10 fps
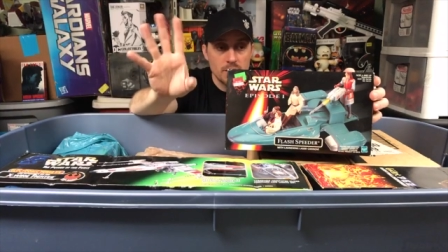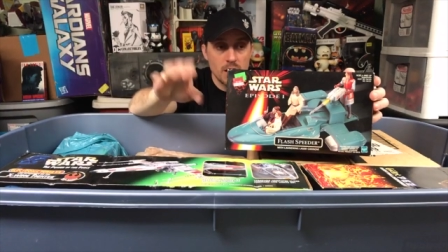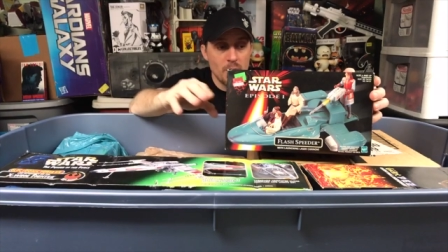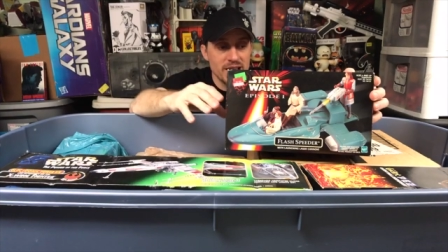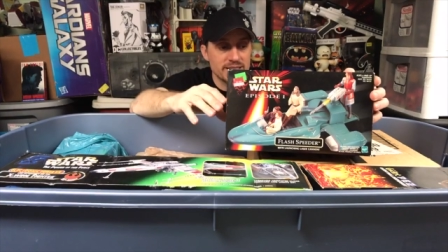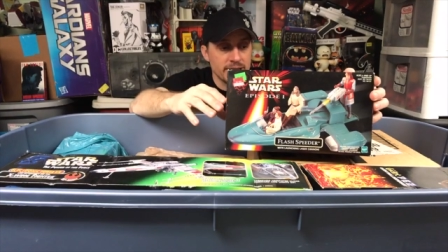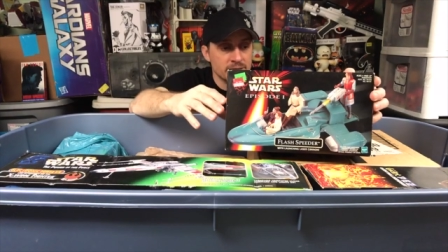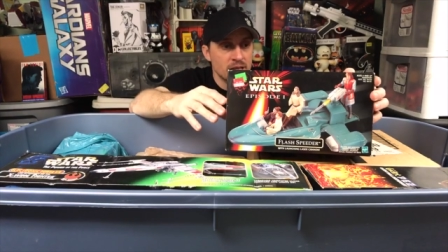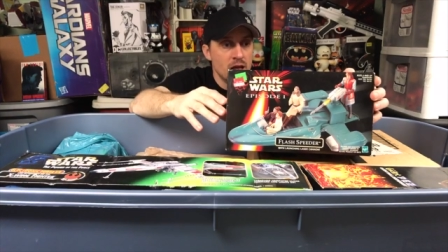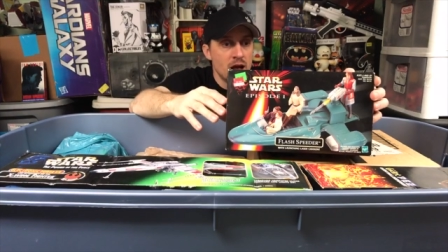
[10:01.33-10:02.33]
amazing.
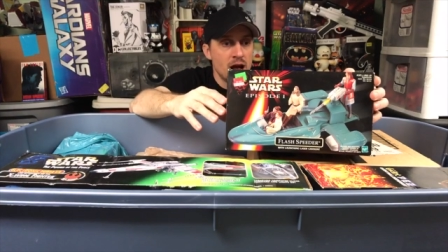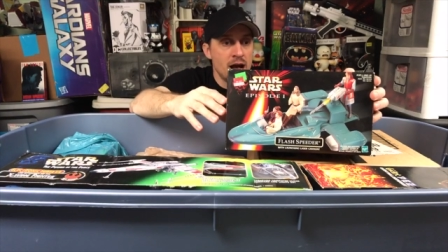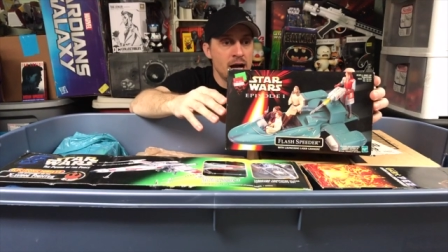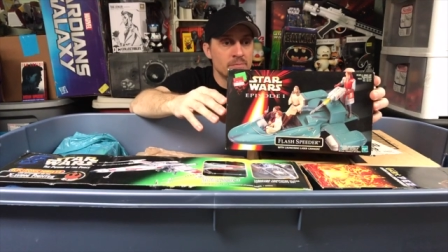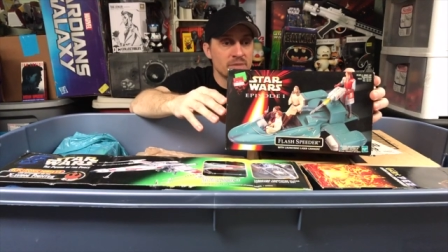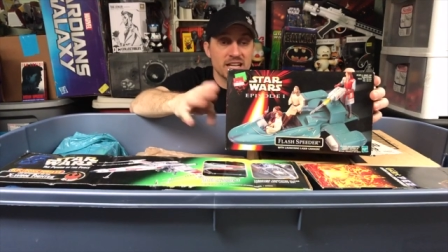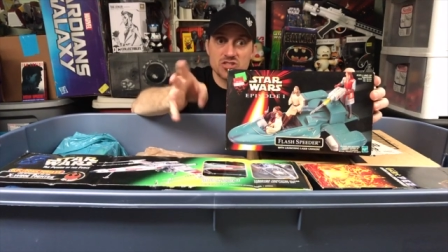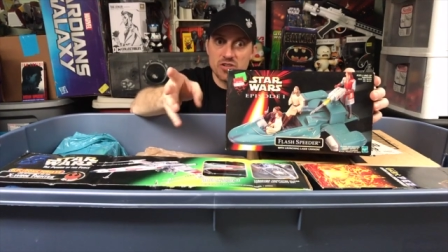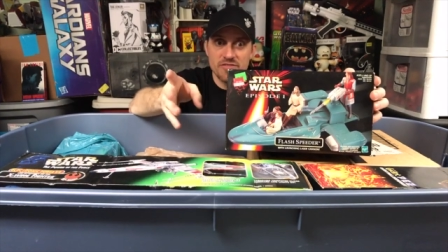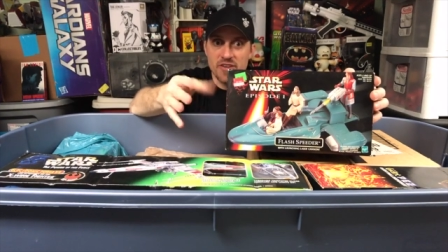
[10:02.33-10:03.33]
I got
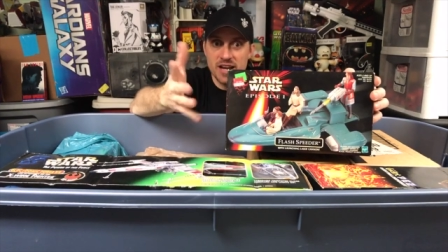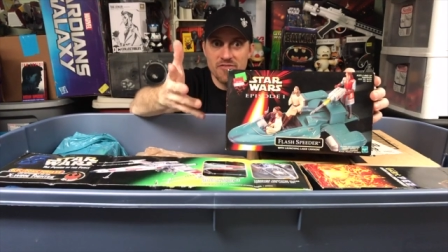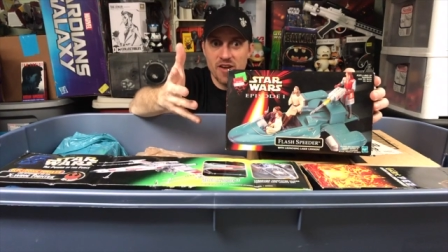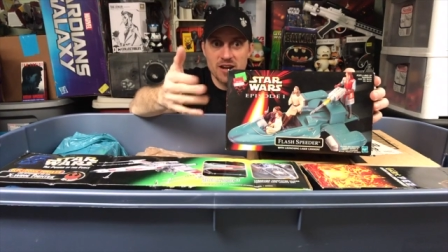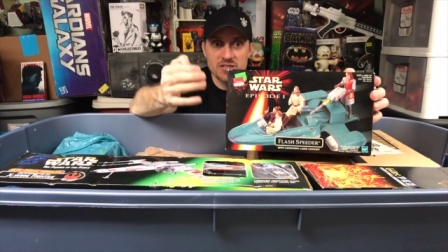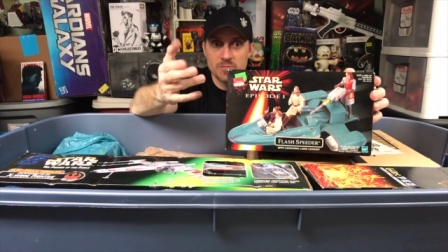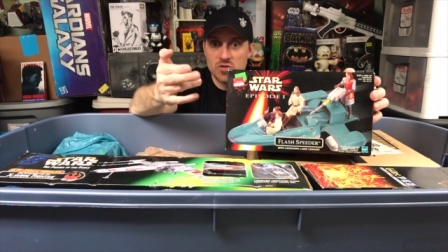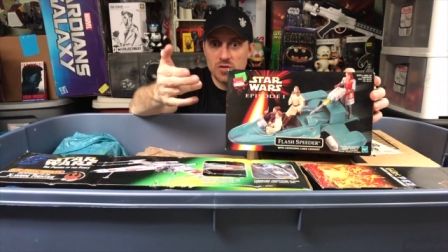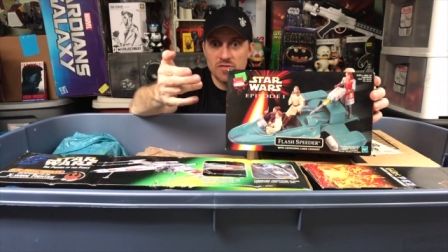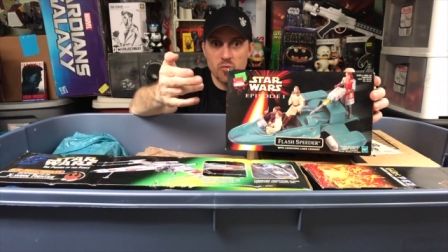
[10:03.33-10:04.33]
certified to fire some
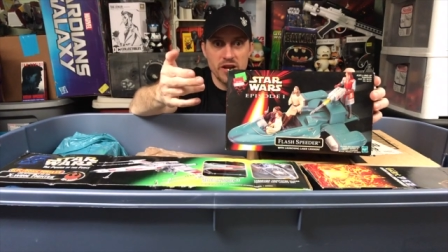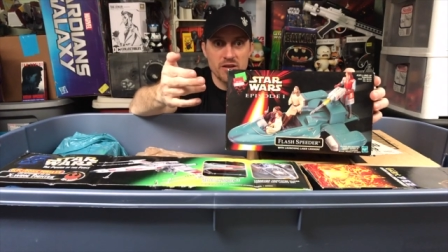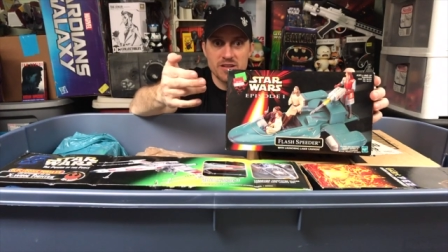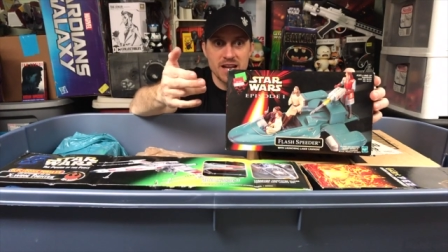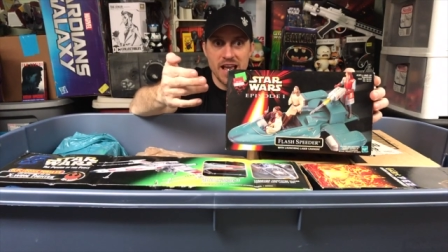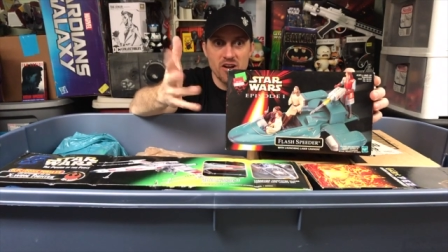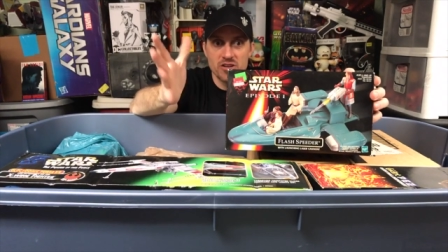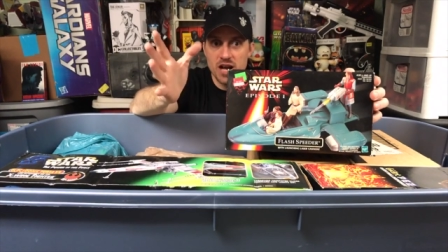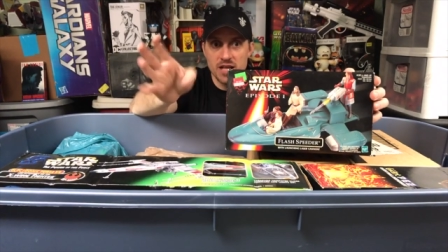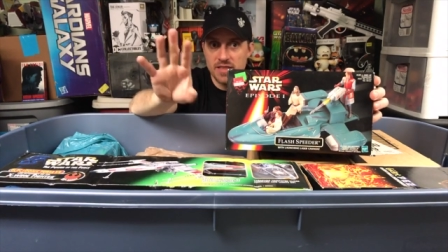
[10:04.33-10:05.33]
sort of weird nail
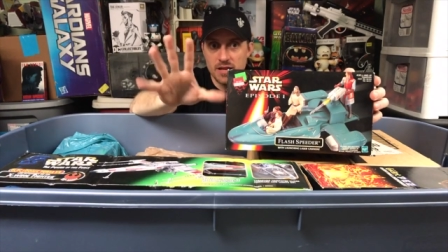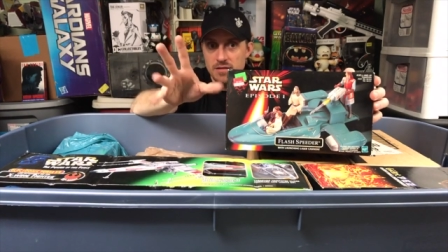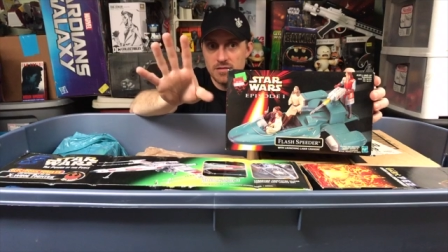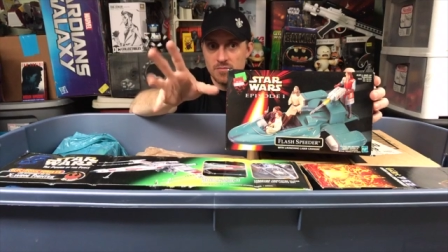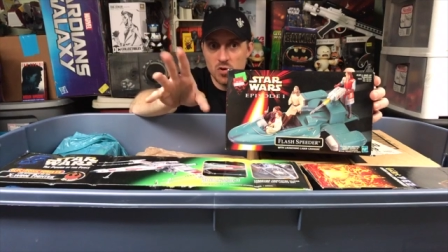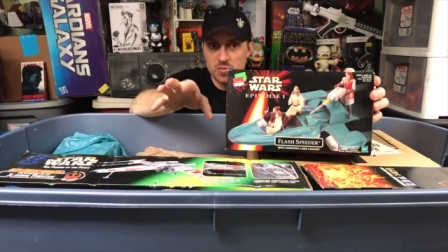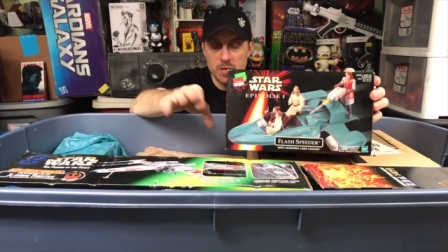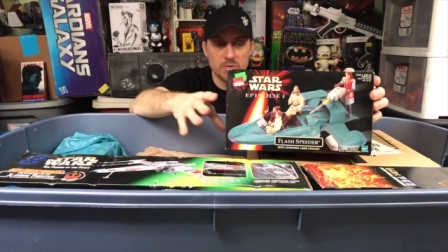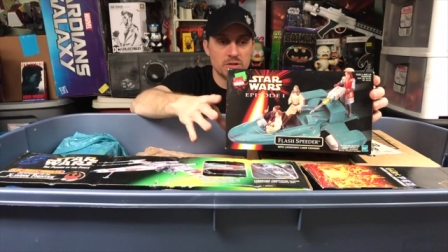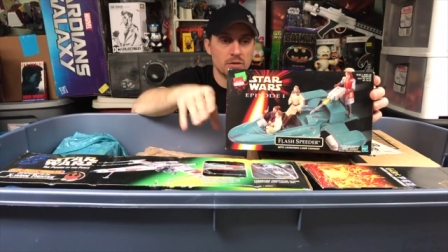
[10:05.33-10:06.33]
gun that most
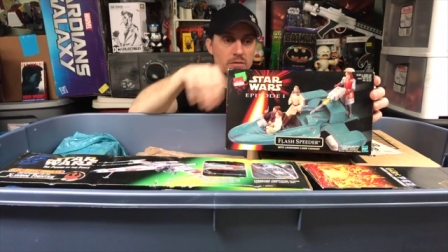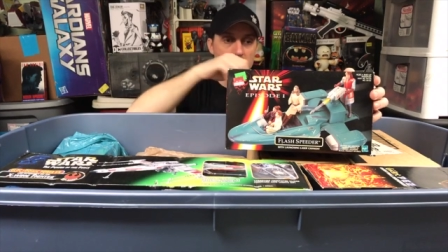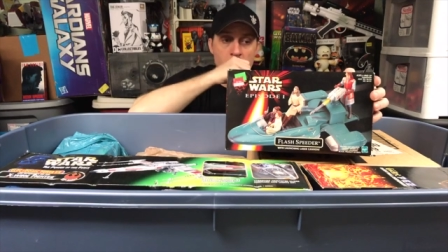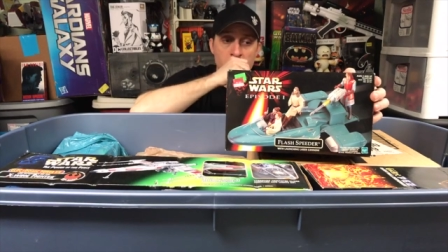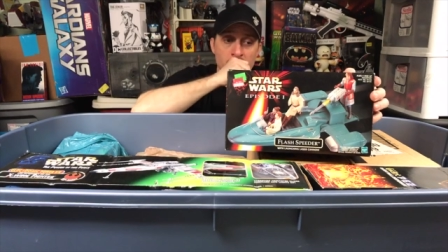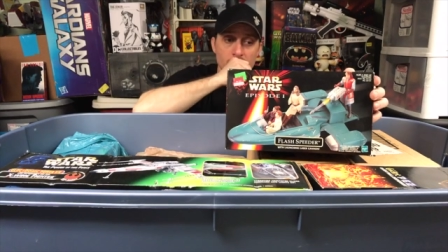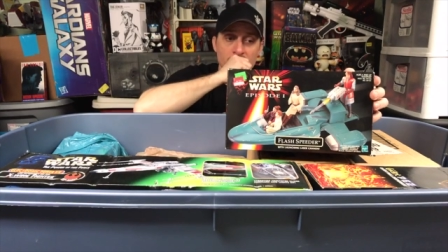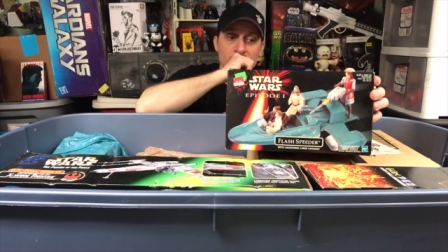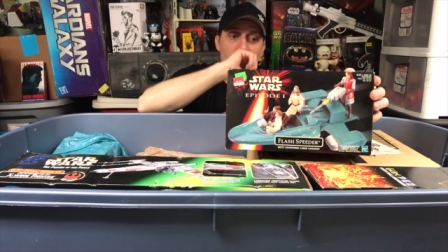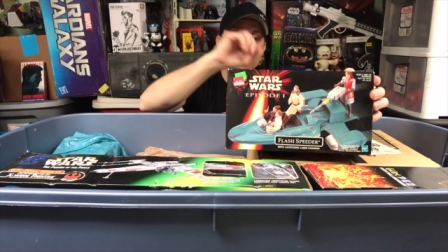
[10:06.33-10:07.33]
people
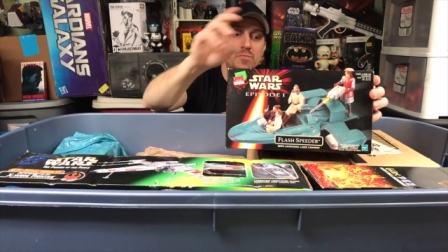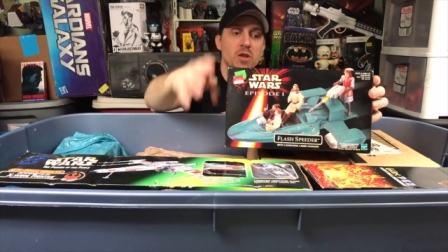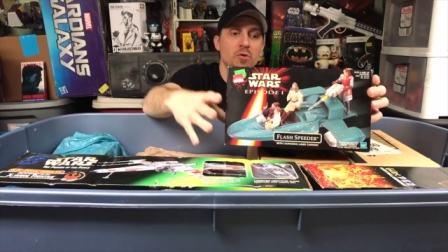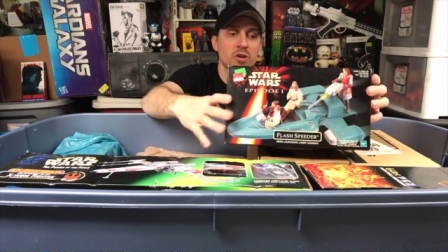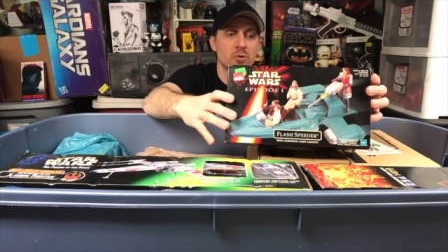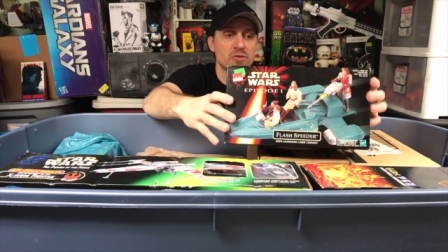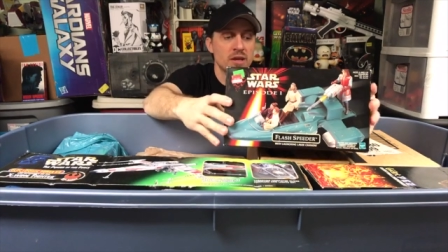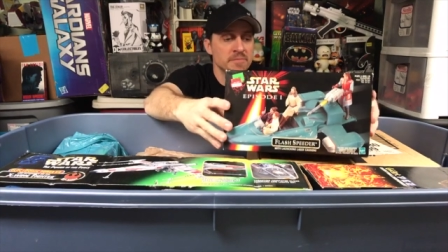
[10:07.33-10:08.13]
don't use.